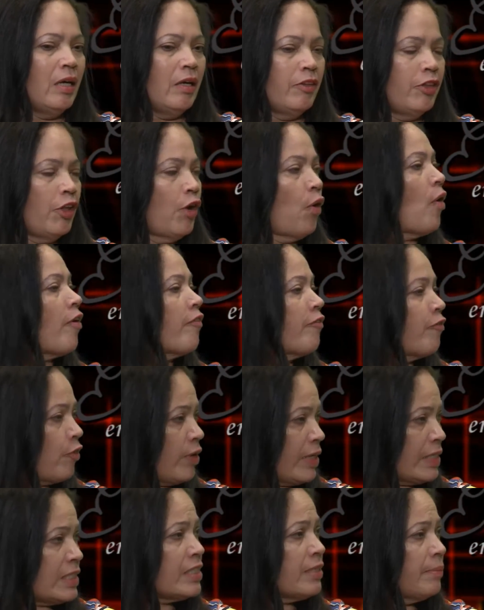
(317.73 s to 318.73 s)
There are
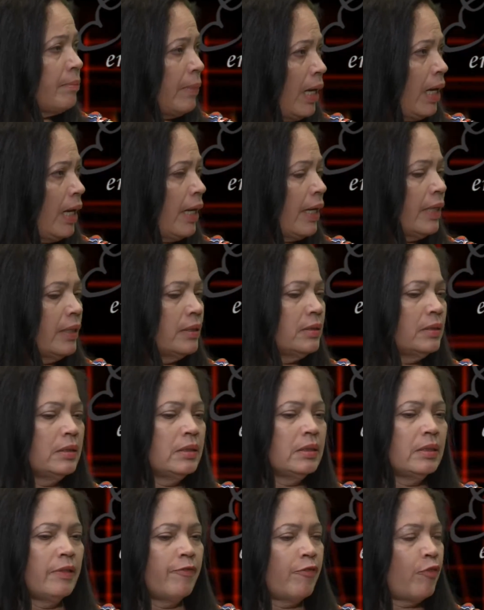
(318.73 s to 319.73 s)
friends of mine,
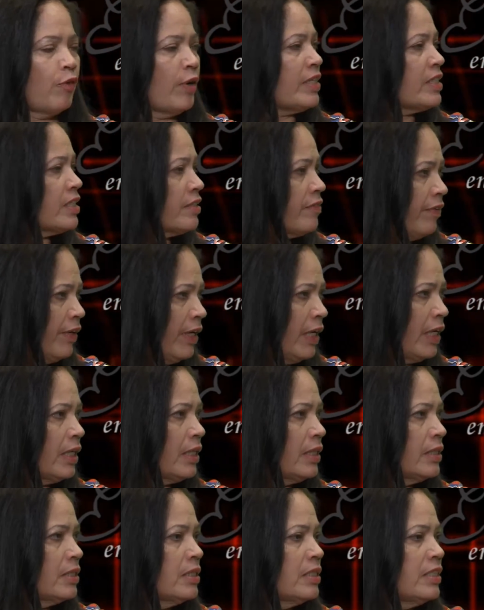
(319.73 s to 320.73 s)
friends of
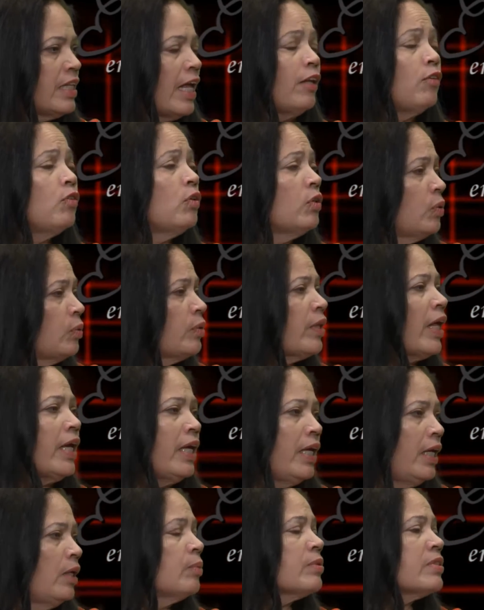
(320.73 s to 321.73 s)
his, that knew that
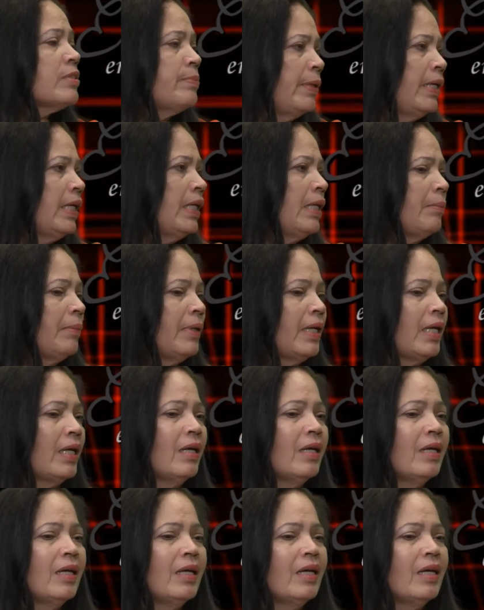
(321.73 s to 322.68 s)
he was beating me.